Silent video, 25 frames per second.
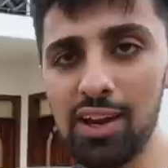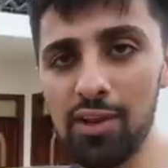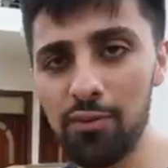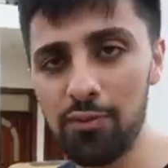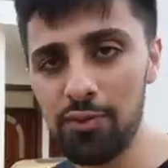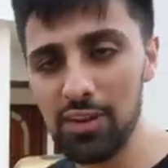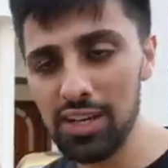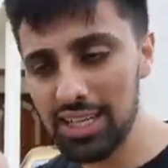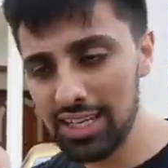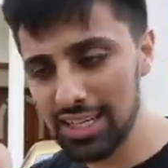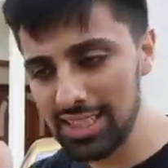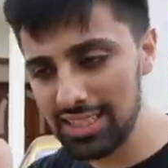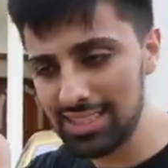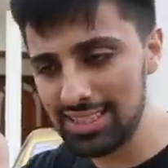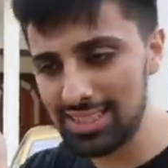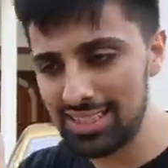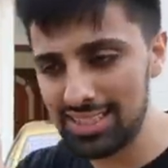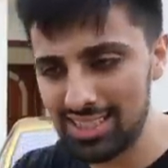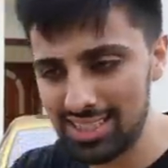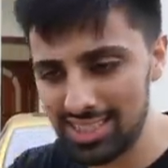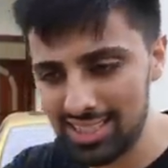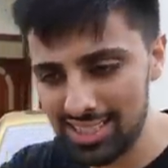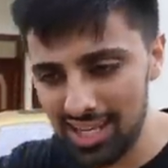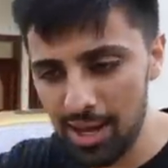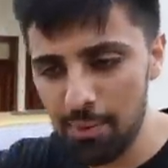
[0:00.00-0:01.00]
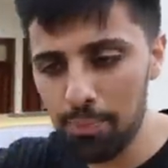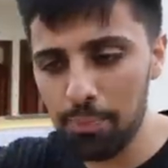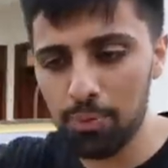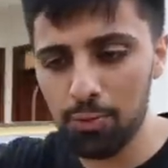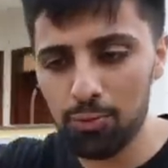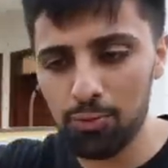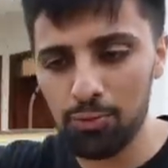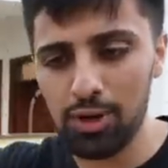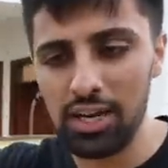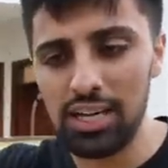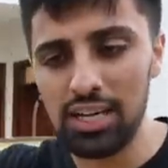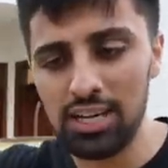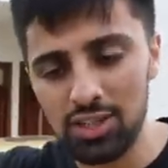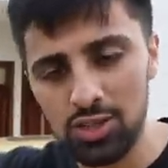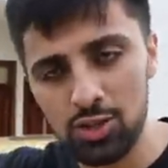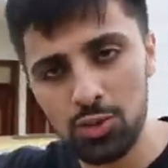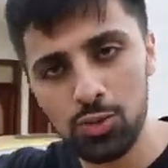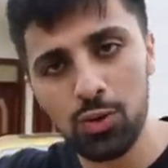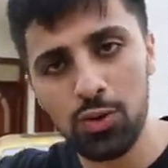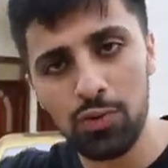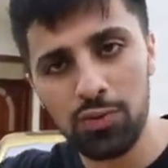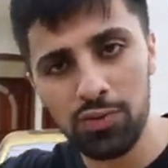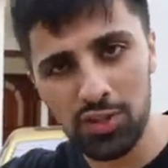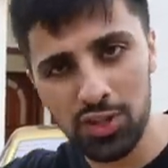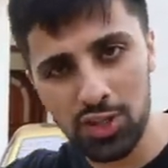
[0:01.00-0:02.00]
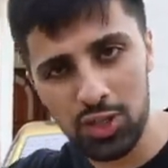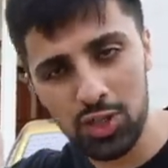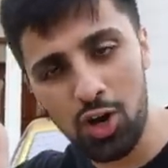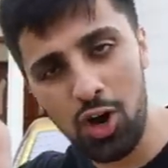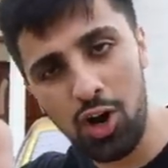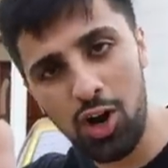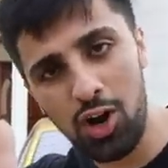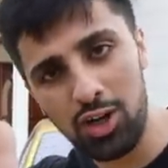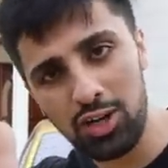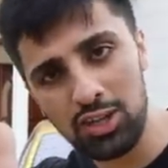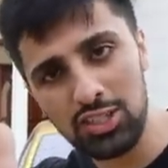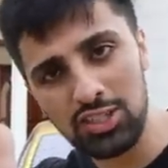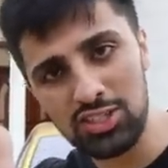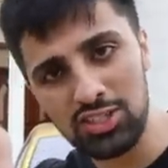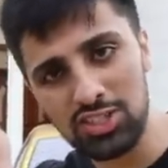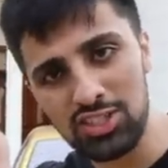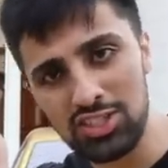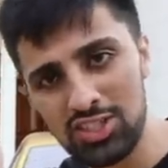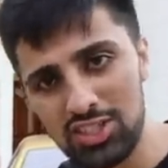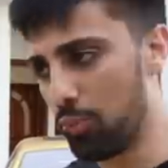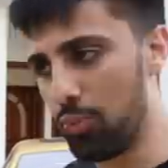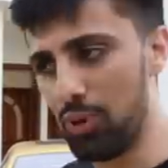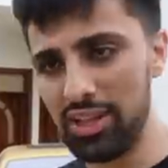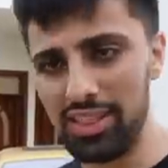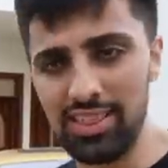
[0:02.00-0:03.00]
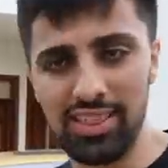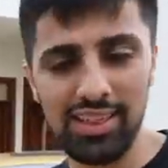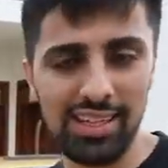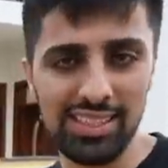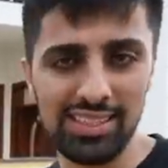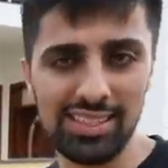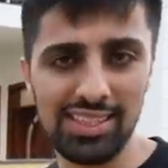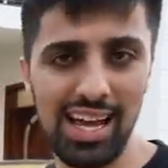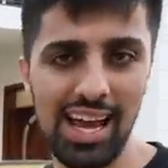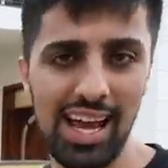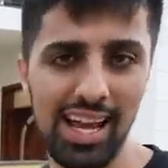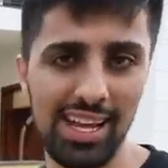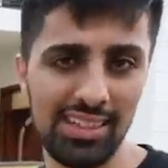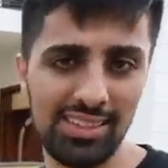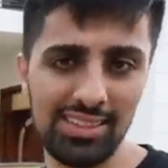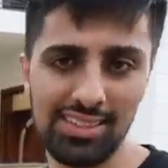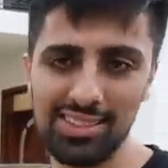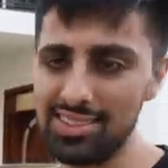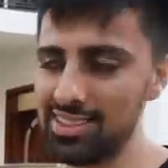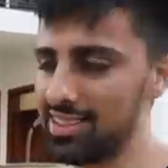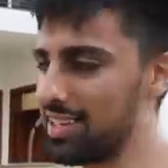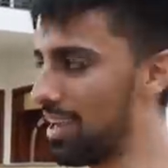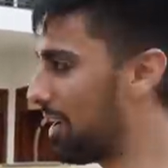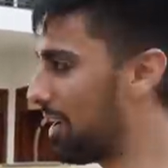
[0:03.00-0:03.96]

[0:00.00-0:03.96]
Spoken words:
if he can separate two of the cars with his hands.